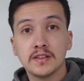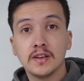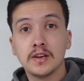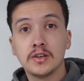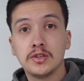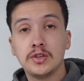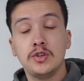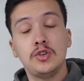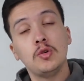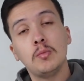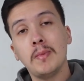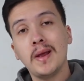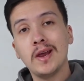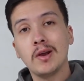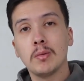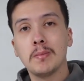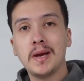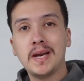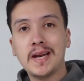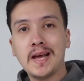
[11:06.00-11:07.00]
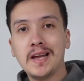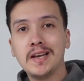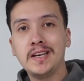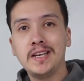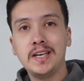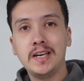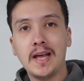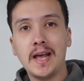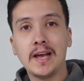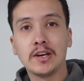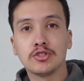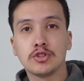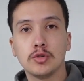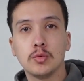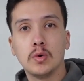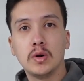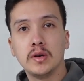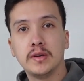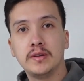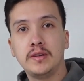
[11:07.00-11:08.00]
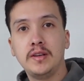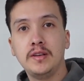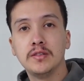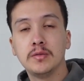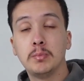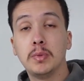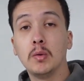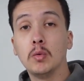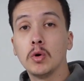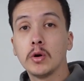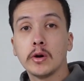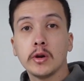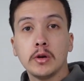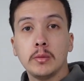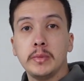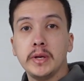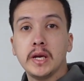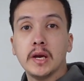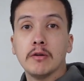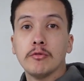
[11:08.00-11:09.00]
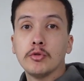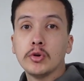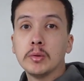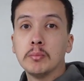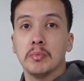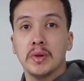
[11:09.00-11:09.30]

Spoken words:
section, you may or may not need extra one of these, but we're going to be covering